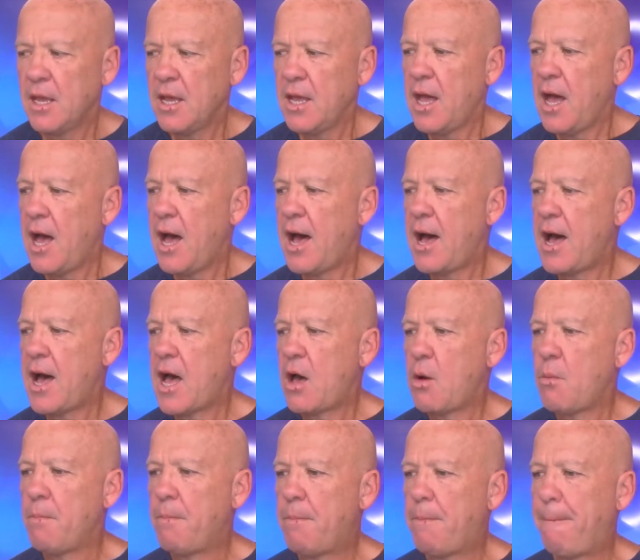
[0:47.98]

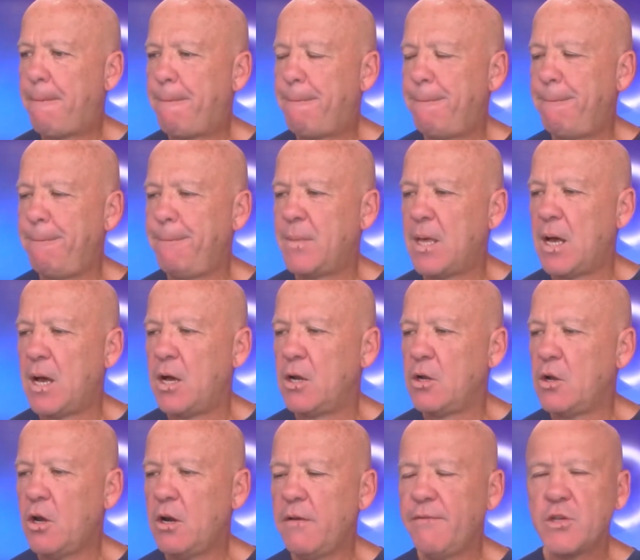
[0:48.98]
A
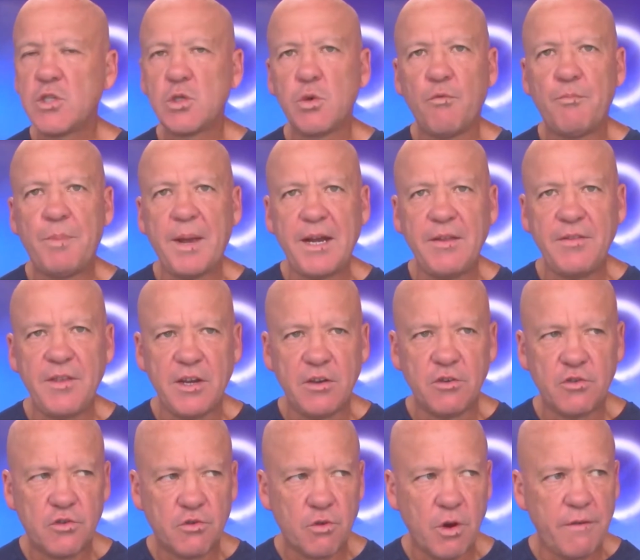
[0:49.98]
lot of us who have been in the
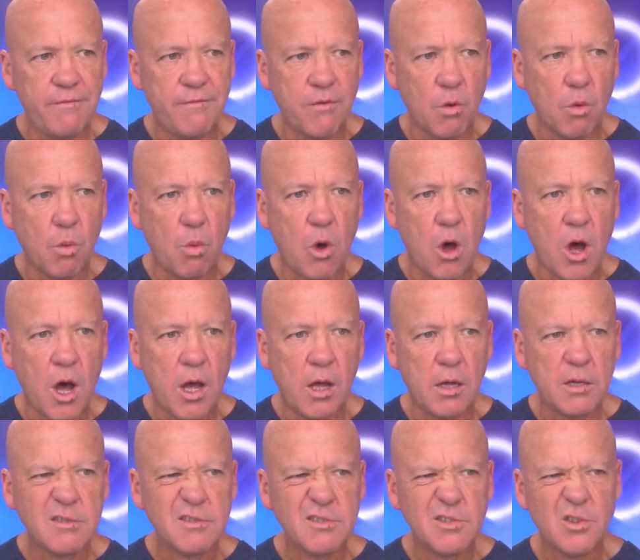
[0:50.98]
industry for a
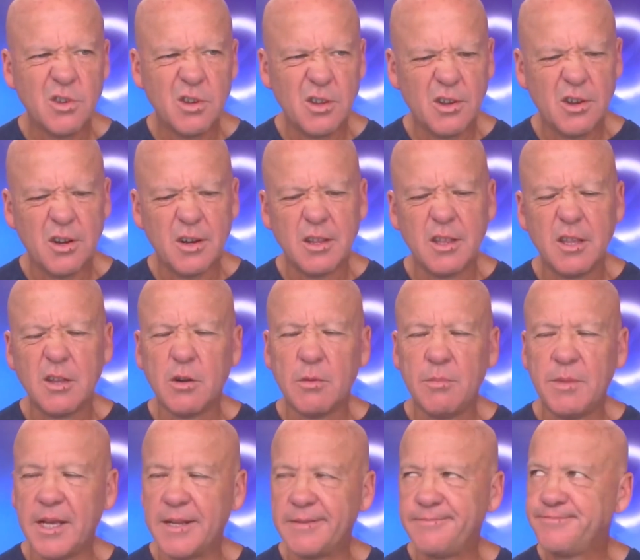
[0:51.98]
while sort of got a little bit